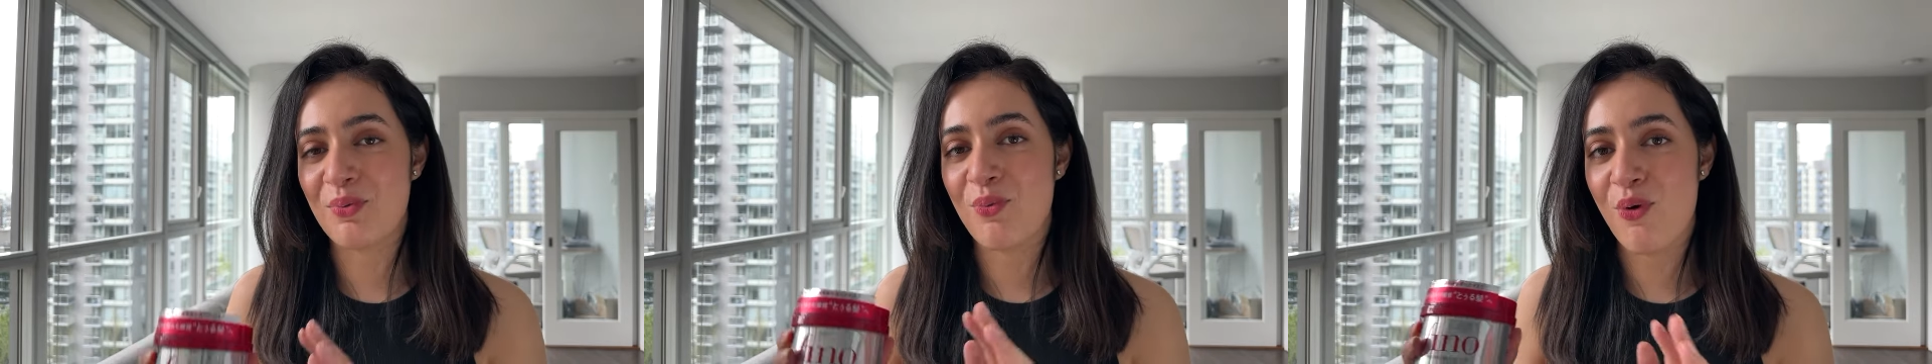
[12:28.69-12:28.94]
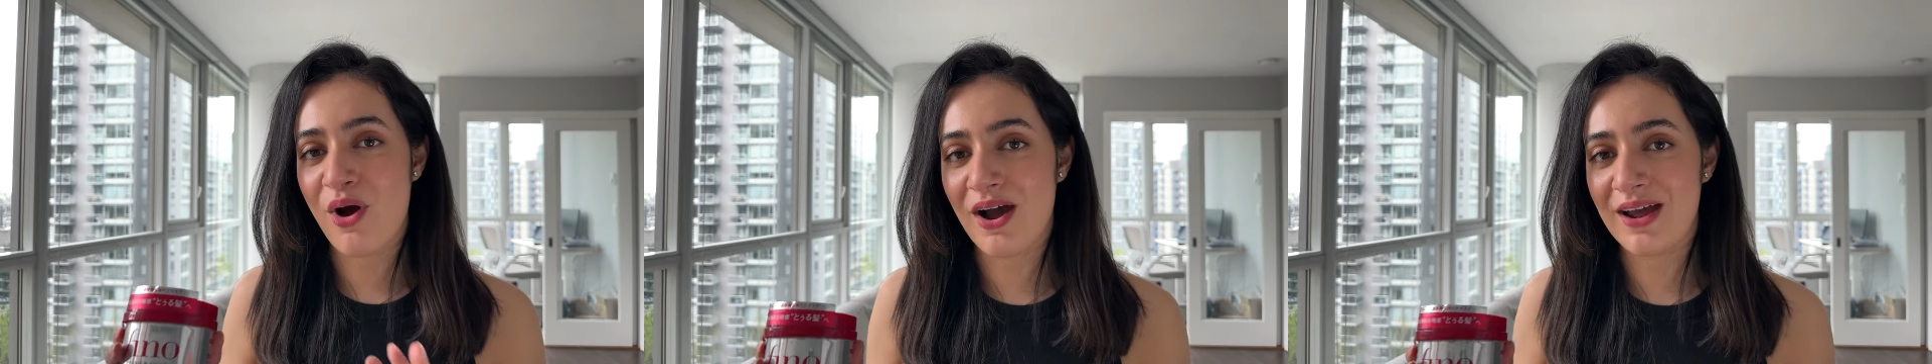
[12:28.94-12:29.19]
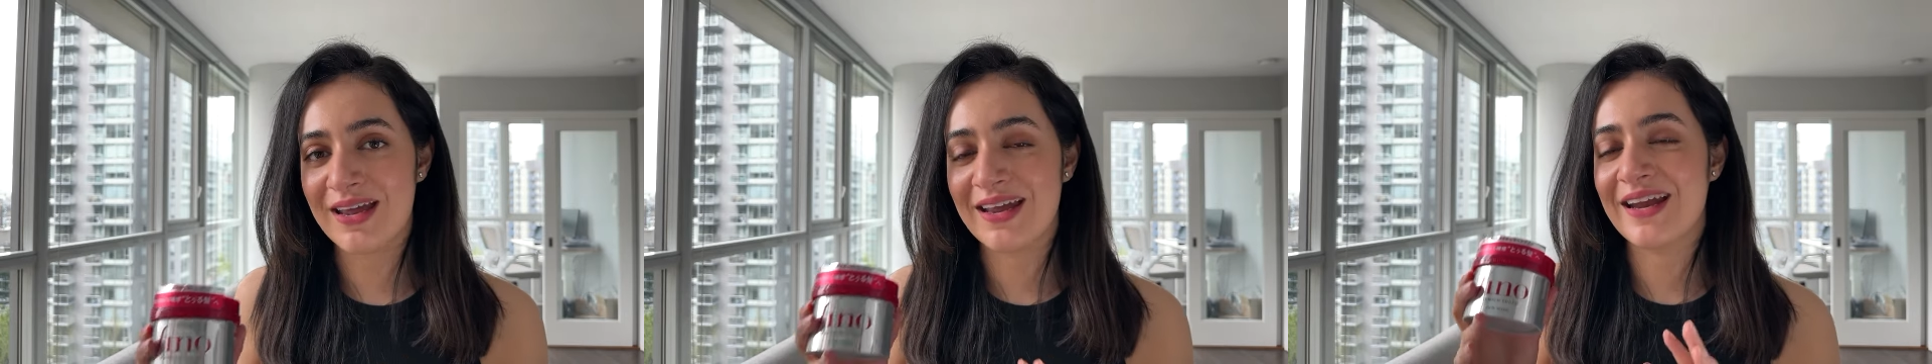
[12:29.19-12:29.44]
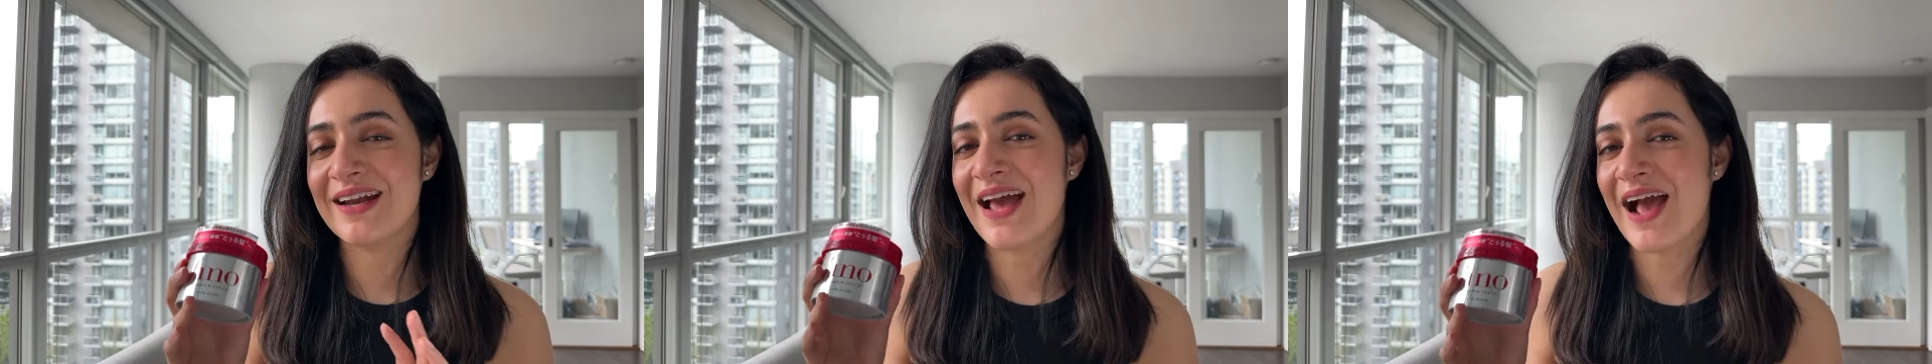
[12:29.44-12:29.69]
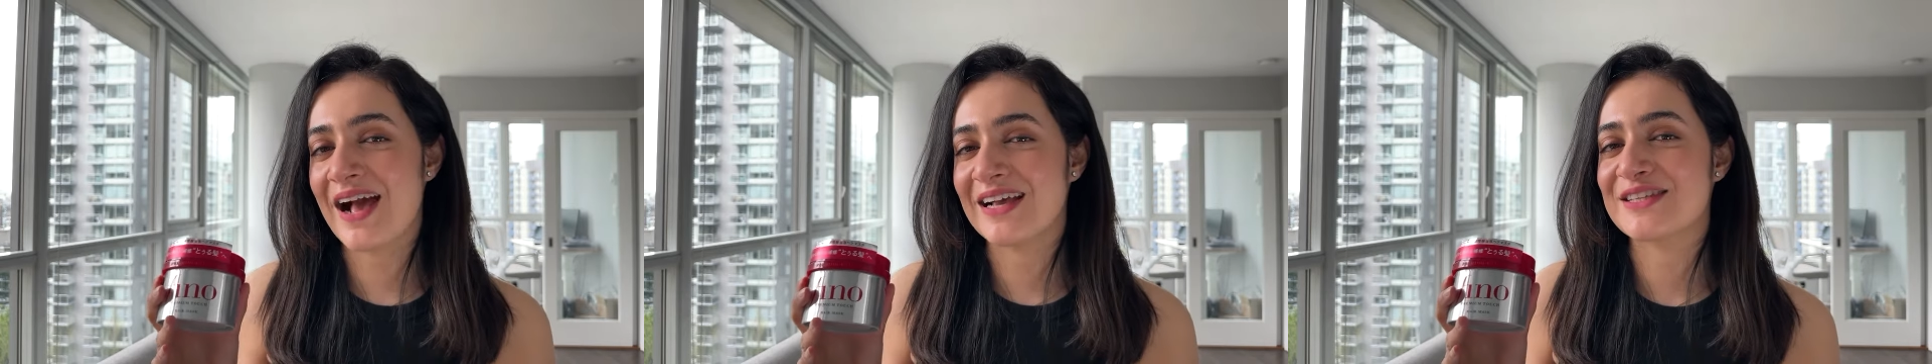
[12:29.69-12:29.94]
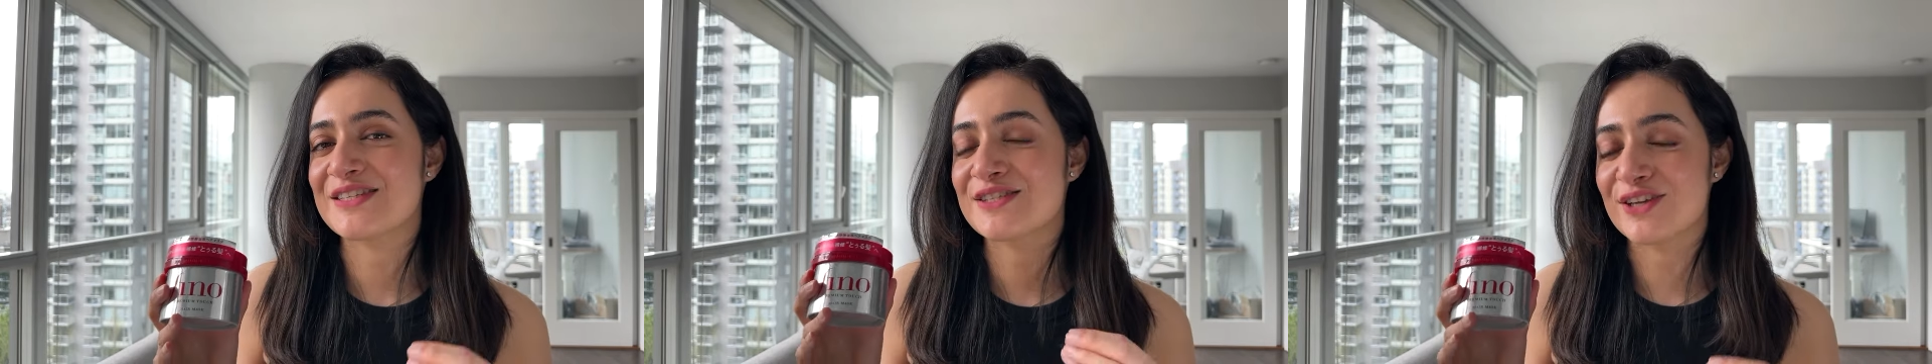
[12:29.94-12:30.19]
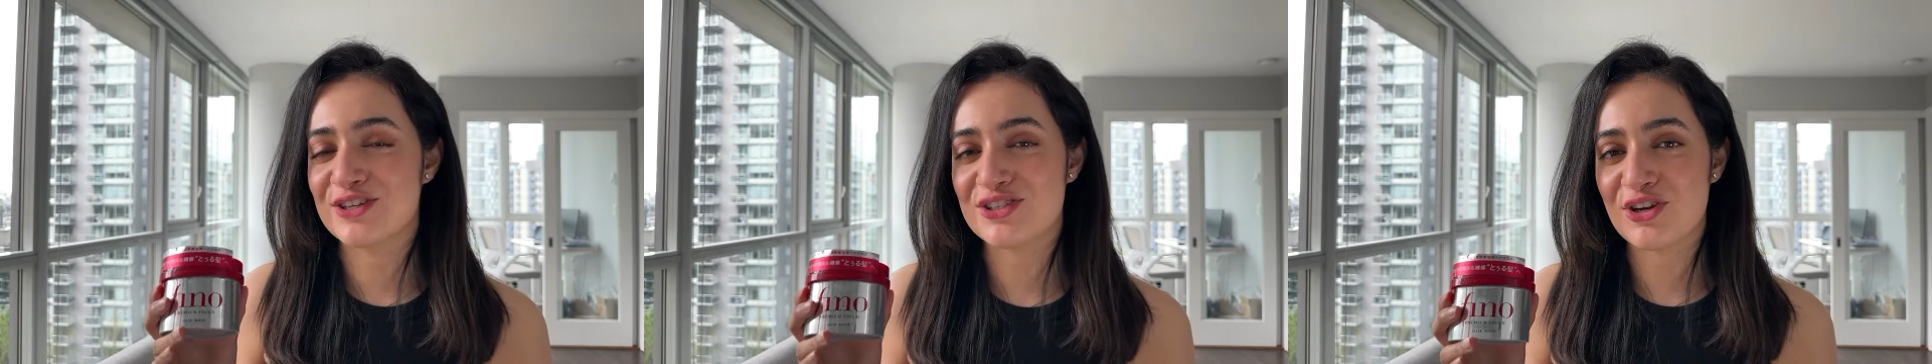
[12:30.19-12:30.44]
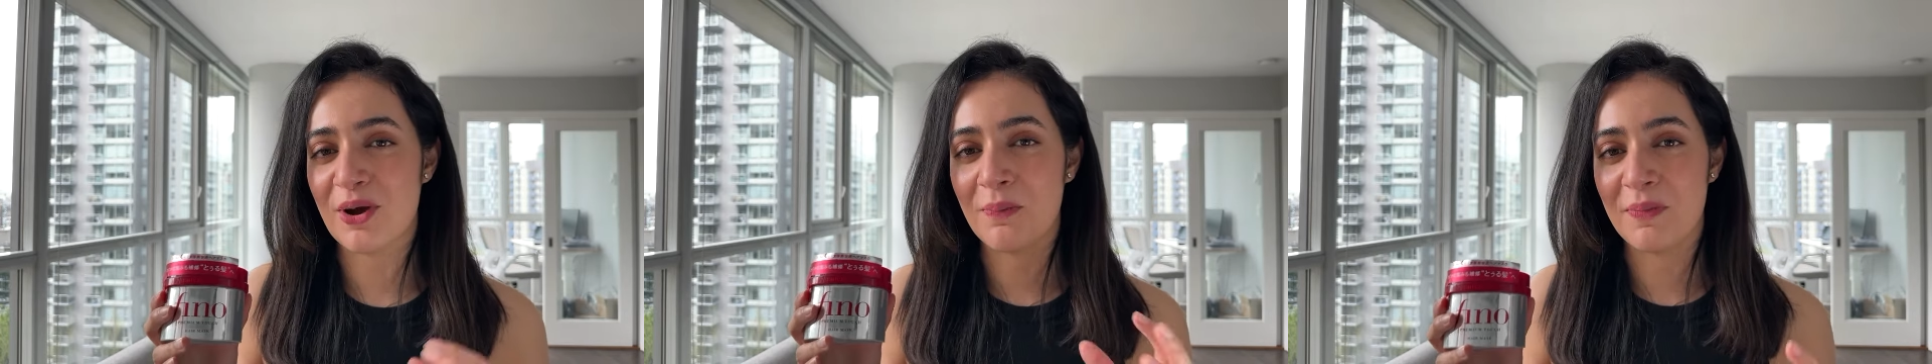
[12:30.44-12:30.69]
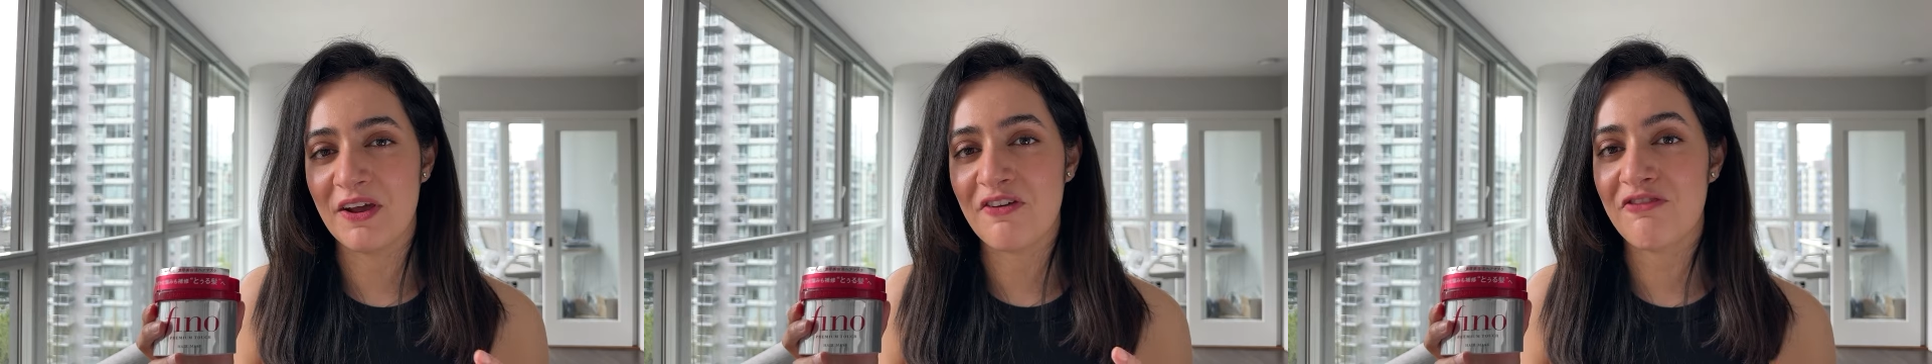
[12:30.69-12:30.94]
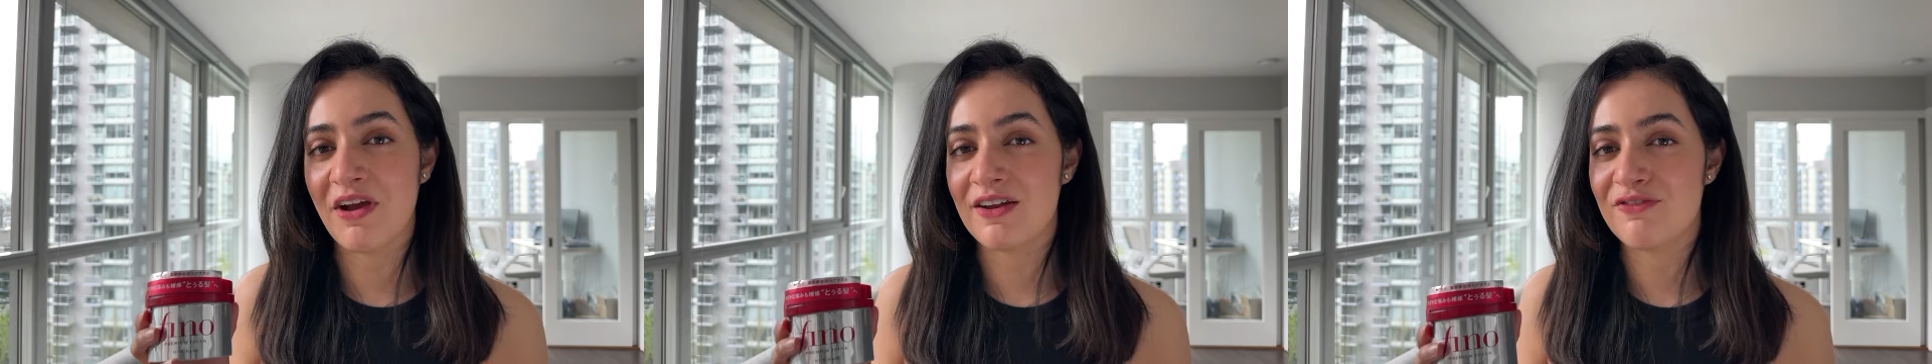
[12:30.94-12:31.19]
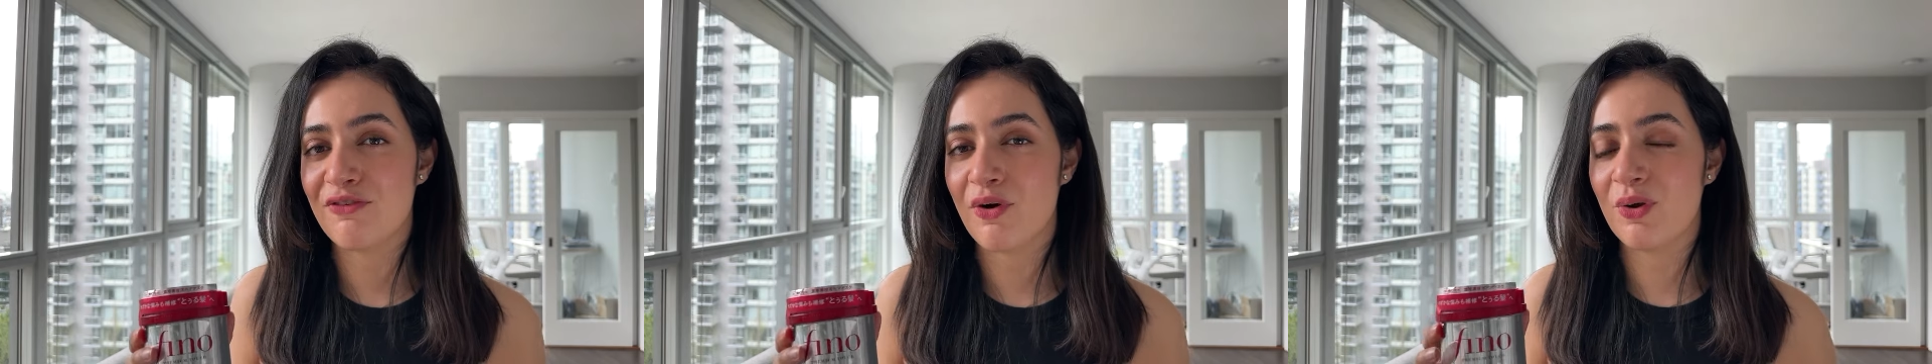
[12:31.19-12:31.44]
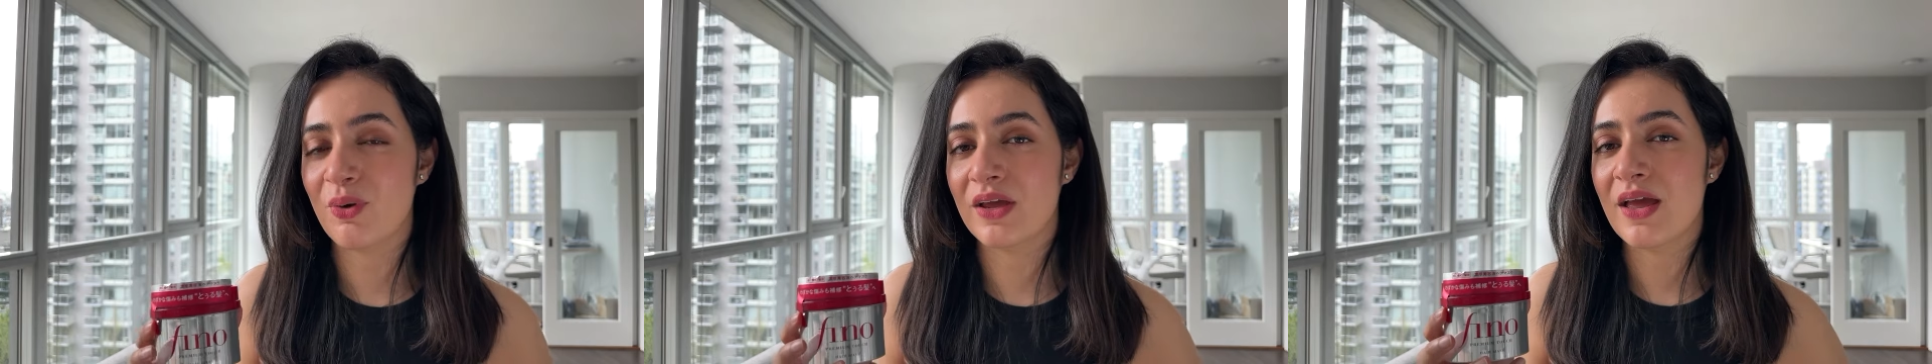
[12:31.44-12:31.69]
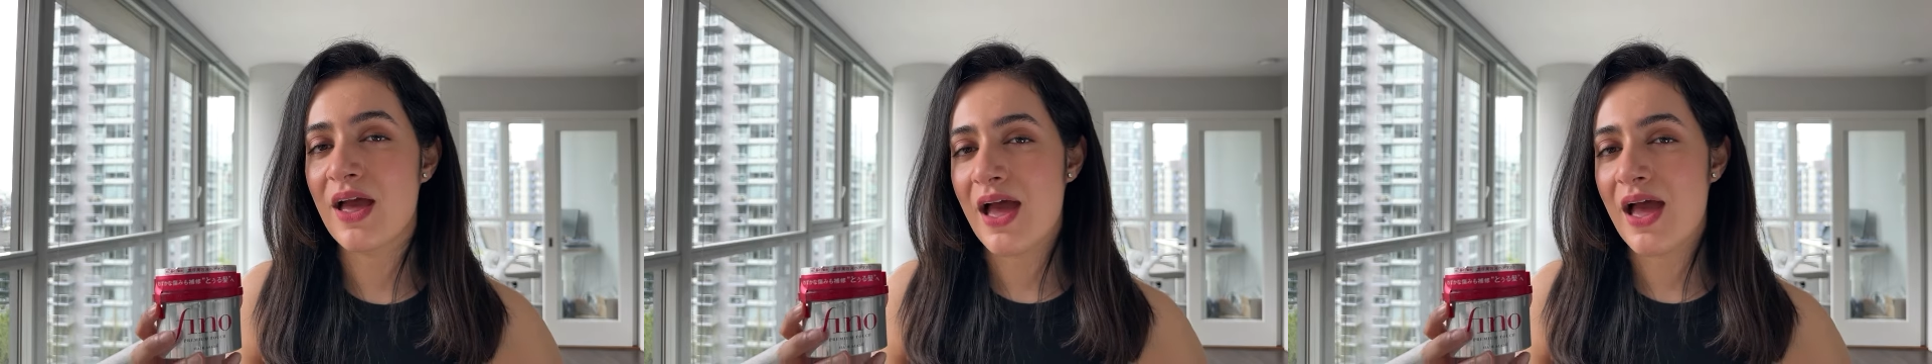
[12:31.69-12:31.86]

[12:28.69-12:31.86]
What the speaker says: why it has such a big fan following.